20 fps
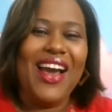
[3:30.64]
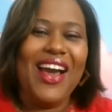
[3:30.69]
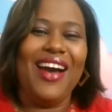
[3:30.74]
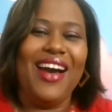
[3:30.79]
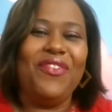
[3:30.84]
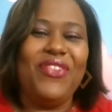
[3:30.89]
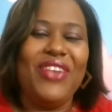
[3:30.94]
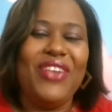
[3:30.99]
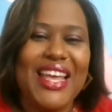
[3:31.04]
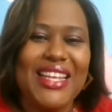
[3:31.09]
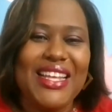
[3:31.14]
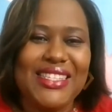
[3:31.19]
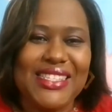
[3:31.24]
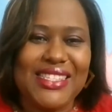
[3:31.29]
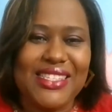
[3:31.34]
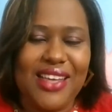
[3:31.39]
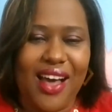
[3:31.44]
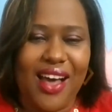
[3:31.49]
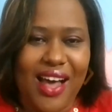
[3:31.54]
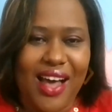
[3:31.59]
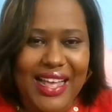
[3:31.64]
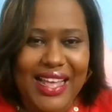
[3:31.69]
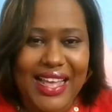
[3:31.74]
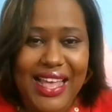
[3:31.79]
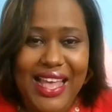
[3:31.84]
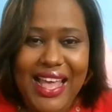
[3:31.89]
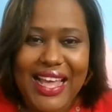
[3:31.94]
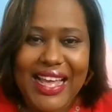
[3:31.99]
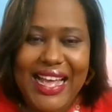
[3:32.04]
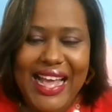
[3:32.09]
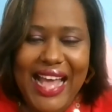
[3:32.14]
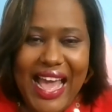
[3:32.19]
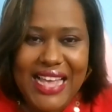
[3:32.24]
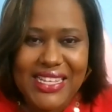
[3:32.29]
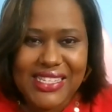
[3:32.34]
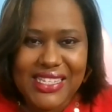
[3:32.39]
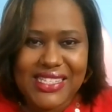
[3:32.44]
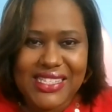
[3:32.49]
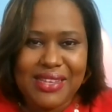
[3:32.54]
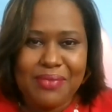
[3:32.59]
of Let's Talk.
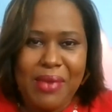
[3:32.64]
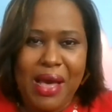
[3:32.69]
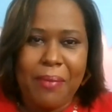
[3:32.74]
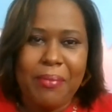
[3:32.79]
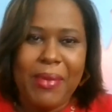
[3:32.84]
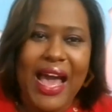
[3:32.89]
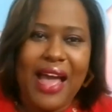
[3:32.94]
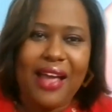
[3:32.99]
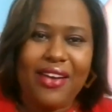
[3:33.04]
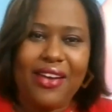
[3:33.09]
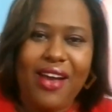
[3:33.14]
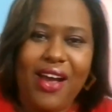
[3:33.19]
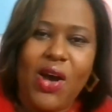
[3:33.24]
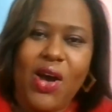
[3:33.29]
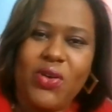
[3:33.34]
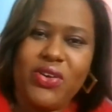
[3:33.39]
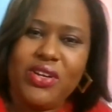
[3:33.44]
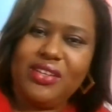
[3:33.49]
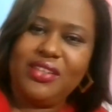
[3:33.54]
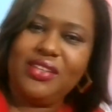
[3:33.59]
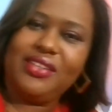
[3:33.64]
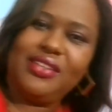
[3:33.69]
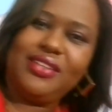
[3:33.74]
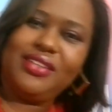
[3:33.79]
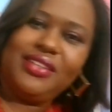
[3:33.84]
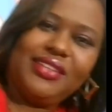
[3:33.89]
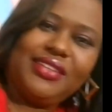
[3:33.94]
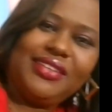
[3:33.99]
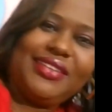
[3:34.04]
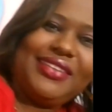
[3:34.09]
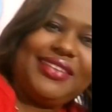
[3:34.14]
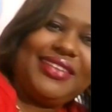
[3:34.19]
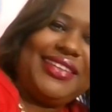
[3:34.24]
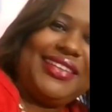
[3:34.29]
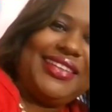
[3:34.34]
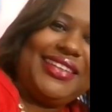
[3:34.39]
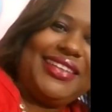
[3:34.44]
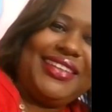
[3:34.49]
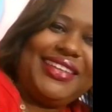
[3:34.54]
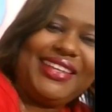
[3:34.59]
Guys, you see my background?
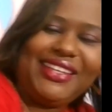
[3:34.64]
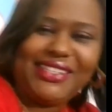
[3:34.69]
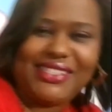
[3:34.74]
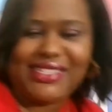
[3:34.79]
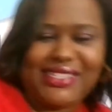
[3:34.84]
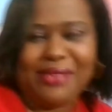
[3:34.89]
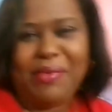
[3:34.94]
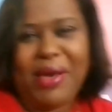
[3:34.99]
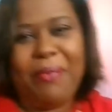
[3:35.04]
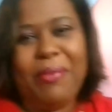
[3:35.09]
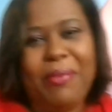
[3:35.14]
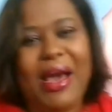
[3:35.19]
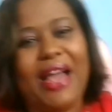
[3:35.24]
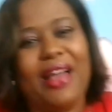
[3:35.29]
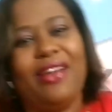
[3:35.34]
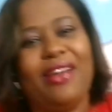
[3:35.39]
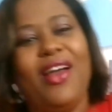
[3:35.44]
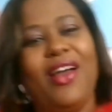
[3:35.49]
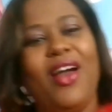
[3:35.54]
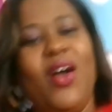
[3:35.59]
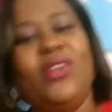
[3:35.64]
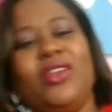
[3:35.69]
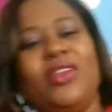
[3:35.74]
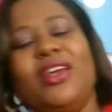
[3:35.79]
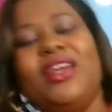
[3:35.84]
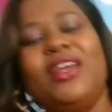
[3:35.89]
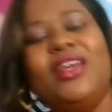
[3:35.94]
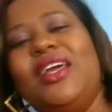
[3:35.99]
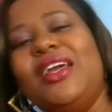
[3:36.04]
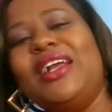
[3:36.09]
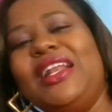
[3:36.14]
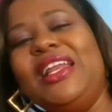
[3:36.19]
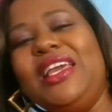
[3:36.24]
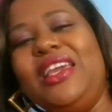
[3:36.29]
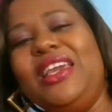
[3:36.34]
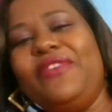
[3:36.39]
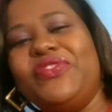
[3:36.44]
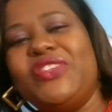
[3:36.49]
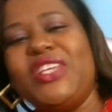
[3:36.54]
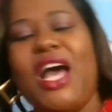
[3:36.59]
See my background?
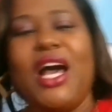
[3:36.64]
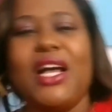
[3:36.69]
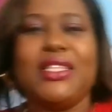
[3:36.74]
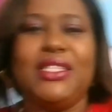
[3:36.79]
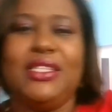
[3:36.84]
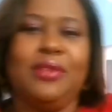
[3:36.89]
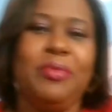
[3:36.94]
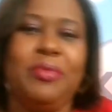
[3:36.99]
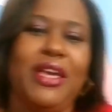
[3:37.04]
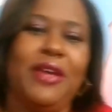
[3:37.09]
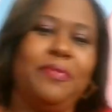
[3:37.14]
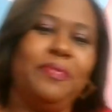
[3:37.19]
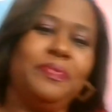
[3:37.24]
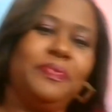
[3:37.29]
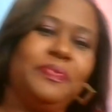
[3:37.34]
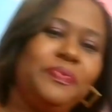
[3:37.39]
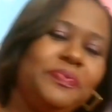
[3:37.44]
Cleve, talk to me.